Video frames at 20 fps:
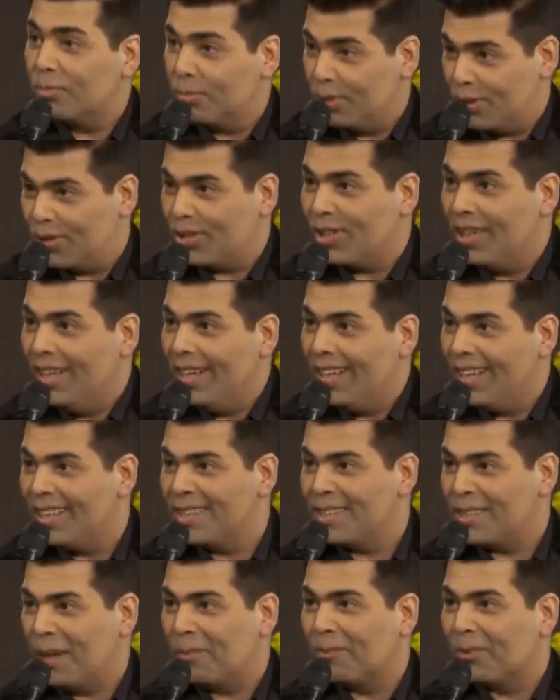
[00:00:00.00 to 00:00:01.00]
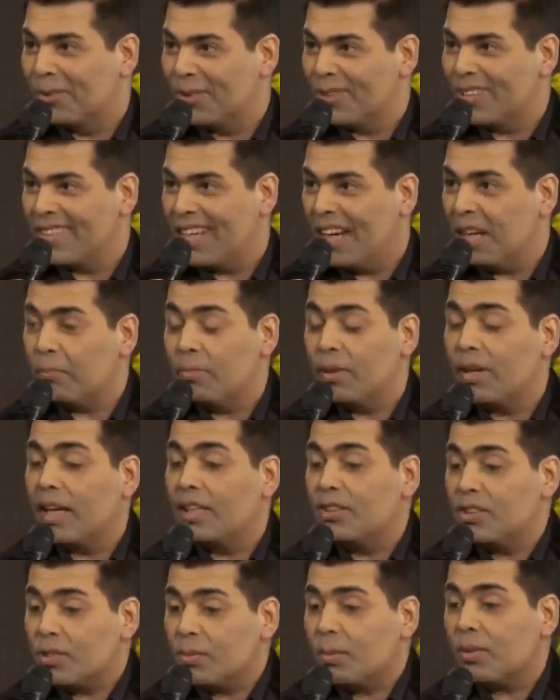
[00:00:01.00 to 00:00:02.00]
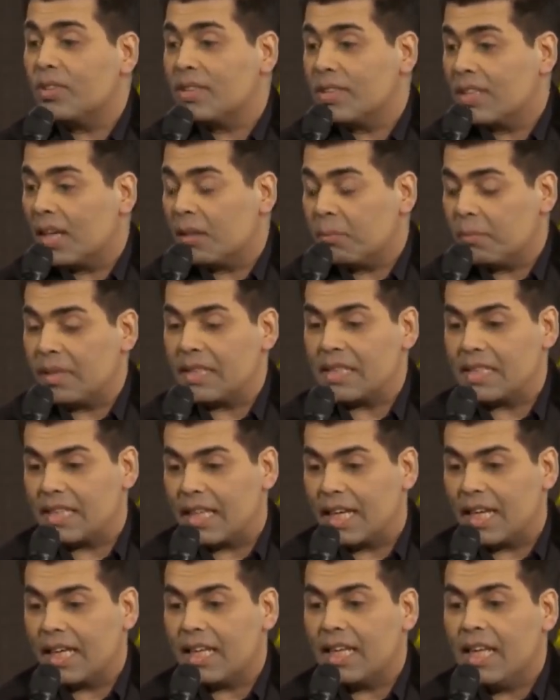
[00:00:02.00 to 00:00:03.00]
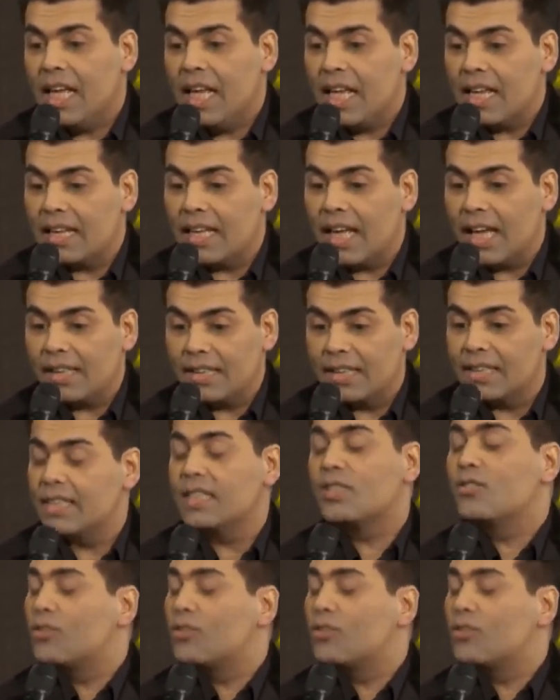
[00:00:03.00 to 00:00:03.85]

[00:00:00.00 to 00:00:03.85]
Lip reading: which is I'm going to start, but I just want to start by saying that this is